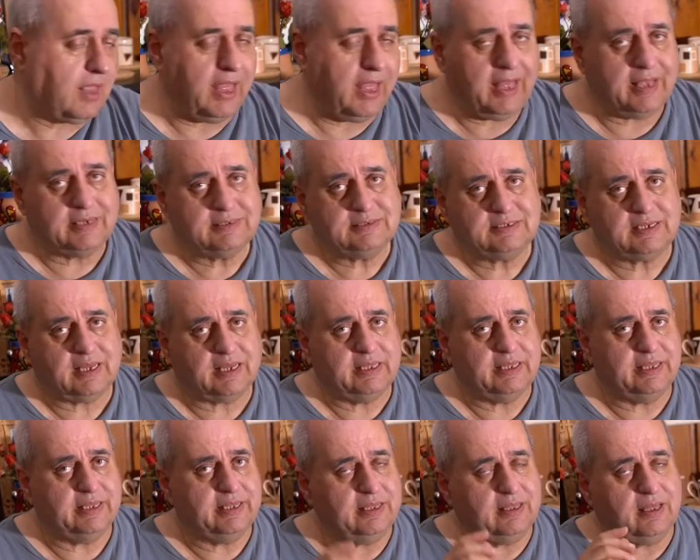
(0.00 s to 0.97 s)
and
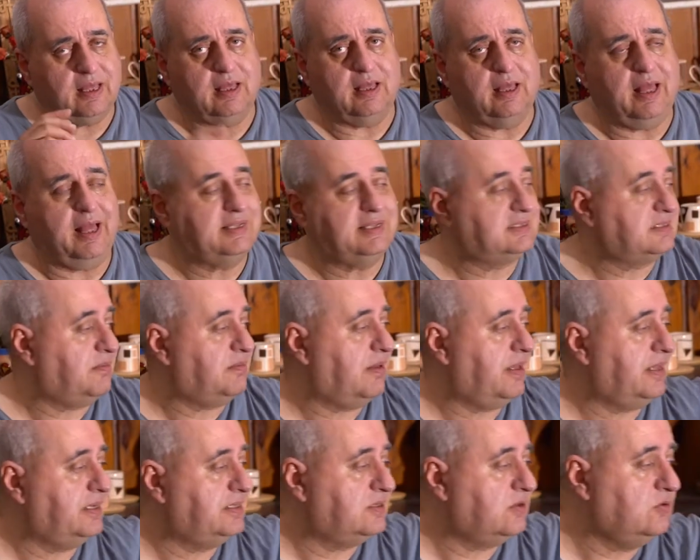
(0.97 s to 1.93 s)
I
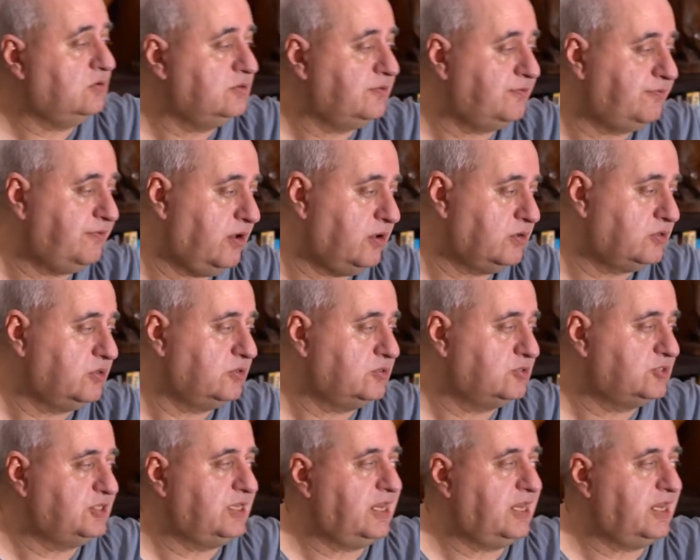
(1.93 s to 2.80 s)
examined all the photos